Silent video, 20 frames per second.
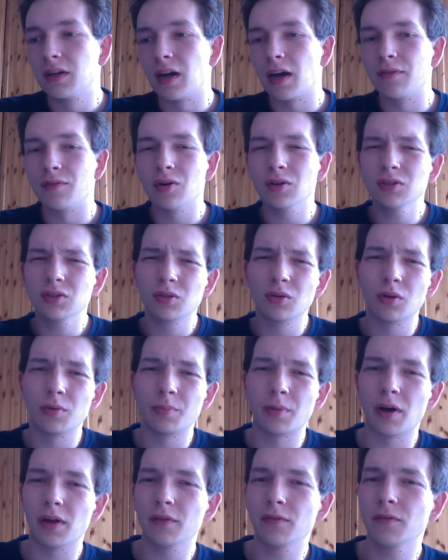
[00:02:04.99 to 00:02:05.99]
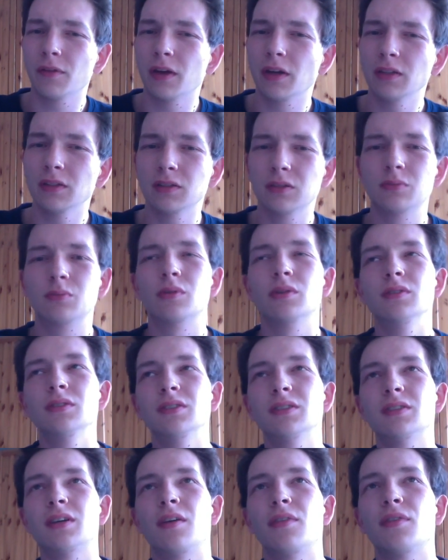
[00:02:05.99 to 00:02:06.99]
I've also heard butterflies
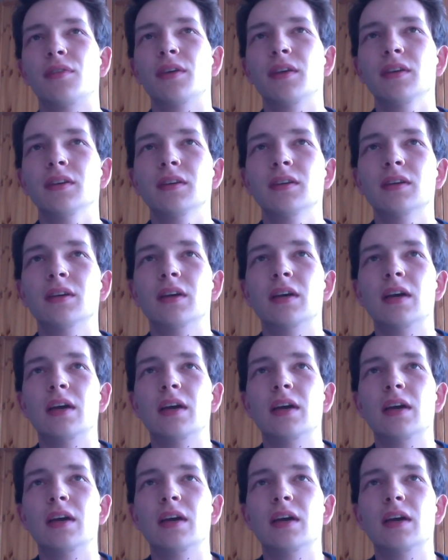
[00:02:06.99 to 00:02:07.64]
once, I think.